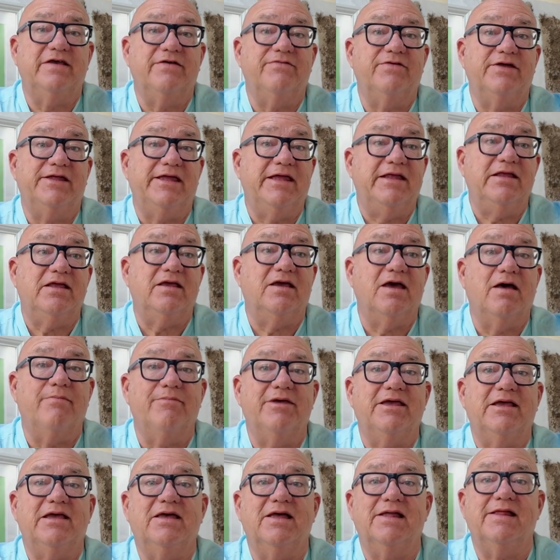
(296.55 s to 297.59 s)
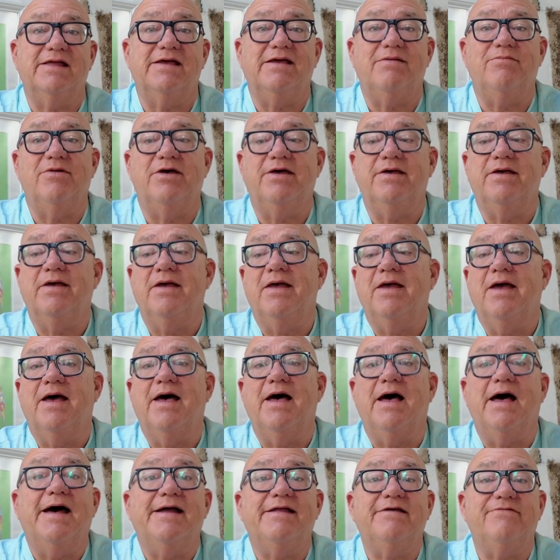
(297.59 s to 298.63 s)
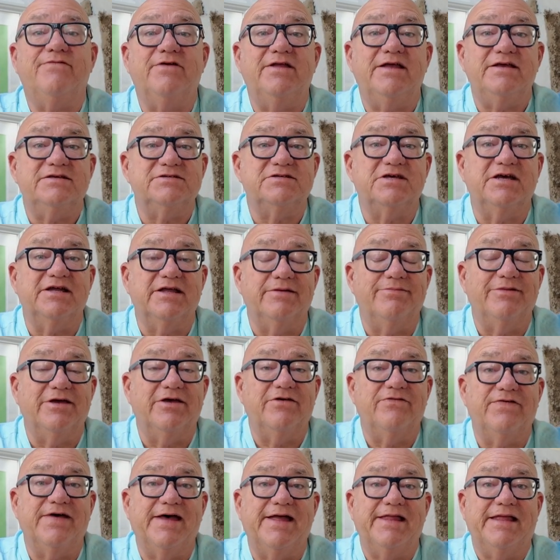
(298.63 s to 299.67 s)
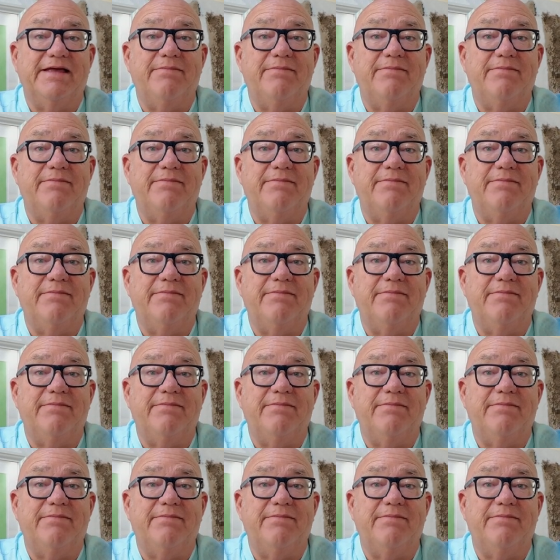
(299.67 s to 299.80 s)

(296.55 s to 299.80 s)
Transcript: of an incoming Calima, and if it is going to be a fairly